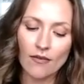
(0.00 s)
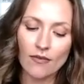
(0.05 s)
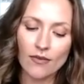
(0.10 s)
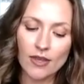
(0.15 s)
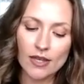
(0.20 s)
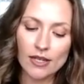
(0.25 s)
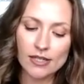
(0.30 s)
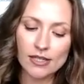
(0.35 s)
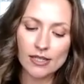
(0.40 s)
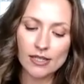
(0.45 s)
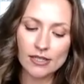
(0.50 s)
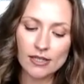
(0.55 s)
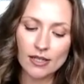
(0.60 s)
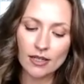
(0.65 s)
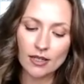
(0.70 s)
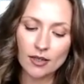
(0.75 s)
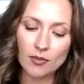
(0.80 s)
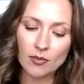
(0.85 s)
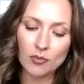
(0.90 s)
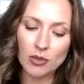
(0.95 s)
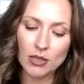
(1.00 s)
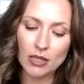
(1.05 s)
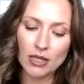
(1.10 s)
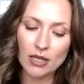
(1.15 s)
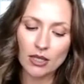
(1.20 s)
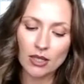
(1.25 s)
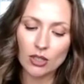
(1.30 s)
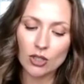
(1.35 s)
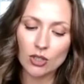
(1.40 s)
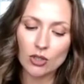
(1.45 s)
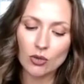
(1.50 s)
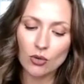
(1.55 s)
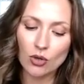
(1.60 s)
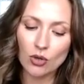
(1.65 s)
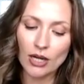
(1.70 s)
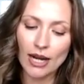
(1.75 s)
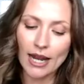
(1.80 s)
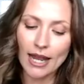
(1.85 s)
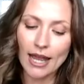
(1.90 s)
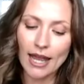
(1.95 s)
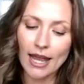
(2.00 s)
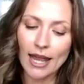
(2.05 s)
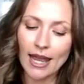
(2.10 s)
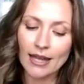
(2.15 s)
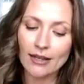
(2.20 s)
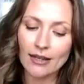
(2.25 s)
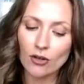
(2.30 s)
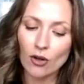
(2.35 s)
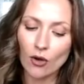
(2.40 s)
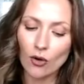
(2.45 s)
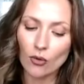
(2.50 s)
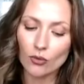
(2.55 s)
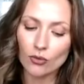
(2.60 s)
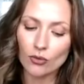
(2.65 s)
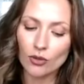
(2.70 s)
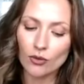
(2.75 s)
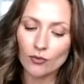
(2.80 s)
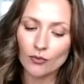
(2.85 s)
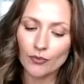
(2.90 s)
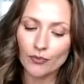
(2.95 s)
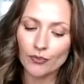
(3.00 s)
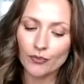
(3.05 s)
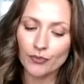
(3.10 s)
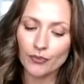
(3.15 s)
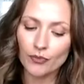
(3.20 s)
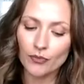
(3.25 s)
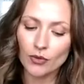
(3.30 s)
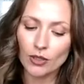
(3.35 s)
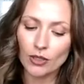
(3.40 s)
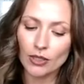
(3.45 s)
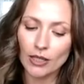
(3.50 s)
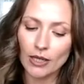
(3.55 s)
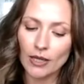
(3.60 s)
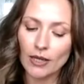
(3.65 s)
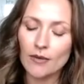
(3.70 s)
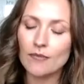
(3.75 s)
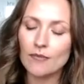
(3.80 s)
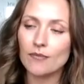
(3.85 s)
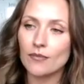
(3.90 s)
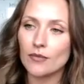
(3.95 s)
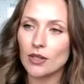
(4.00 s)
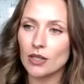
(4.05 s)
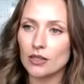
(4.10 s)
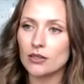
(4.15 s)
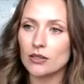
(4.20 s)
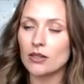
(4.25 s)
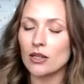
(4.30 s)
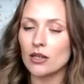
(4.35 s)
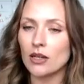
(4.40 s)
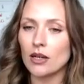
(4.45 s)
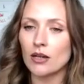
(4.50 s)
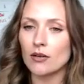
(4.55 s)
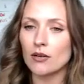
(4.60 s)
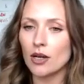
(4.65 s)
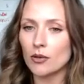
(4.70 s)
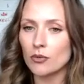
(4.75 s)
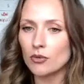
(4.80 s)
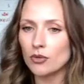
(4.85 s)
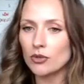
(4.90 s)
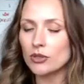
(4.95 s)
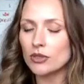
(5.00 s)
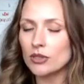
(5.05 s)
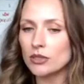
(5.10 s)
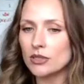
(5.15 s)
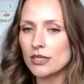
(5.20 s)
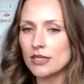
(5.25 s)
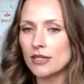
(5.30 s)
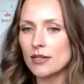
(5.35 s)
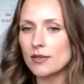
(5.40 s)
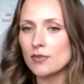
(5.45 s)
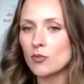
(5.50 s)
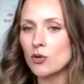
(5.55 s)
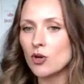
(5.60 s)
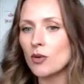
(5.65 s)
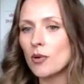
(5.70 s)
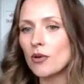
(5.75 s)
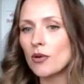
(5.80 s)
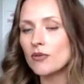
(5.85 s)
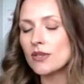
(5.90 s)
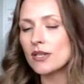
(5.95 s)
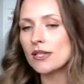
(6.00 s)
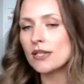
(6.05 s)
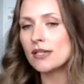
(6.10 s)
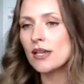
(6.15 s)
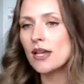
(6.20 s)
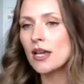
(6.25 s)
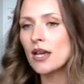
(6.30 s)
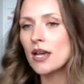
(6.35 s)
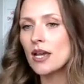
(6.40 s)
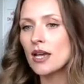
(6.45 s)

This is going to be your anode, okay? And I will discuss more about this